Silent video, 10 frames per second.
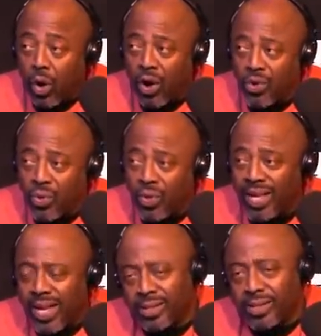
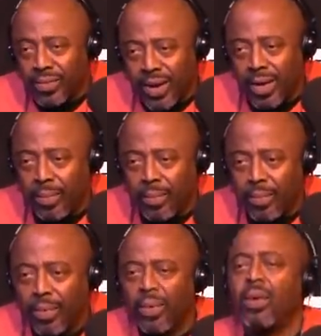Instagram?
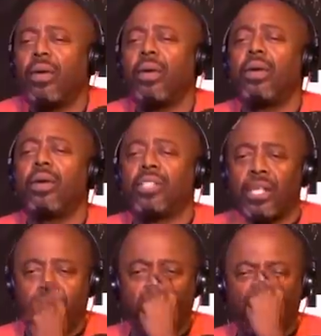
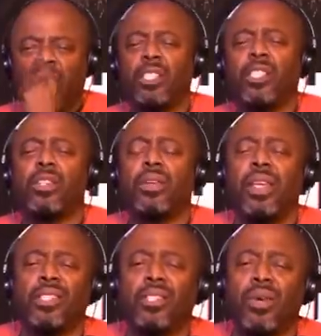She had a reading glass. She said, on your
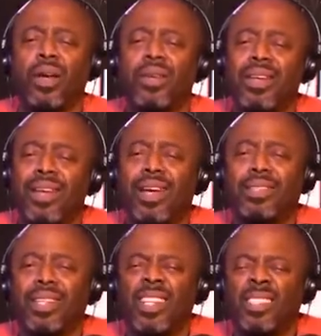Instagram? I was
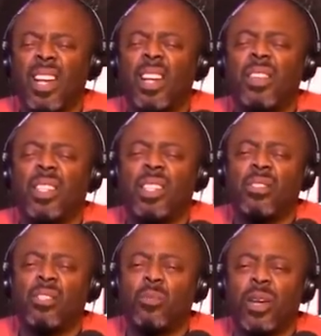like, that's kind of a
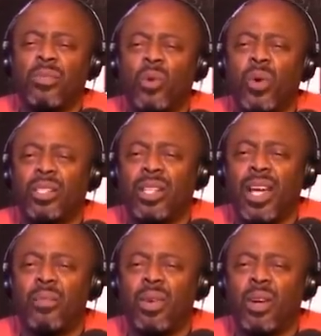disrespectful question.
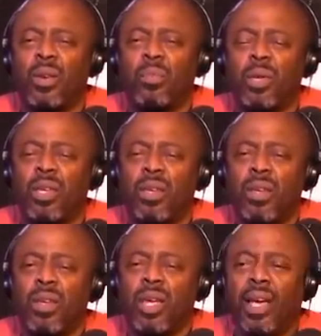How am I going to be
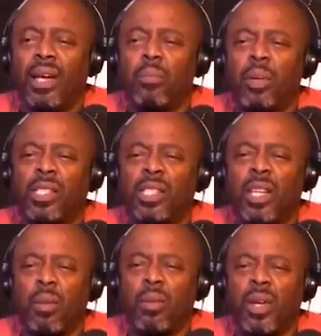in the business and
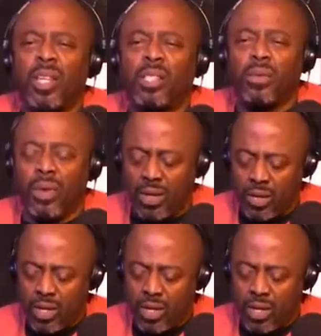not be on Instagram?